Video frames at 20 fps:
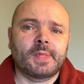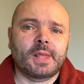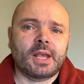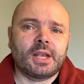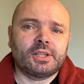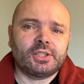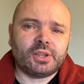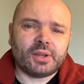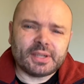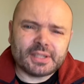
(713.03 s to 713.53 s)

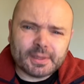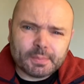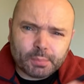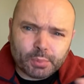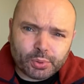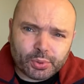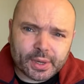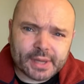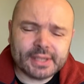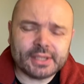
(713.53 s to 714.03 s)
So it's a
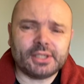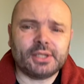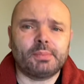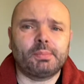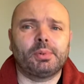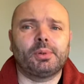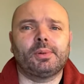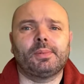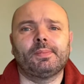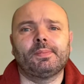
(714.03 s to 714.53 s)

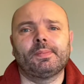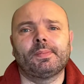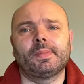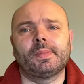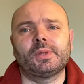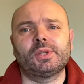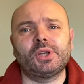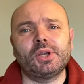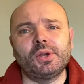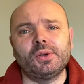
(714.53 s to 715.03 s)
principle
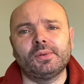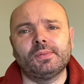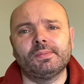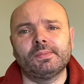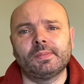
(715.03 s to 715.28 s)
too,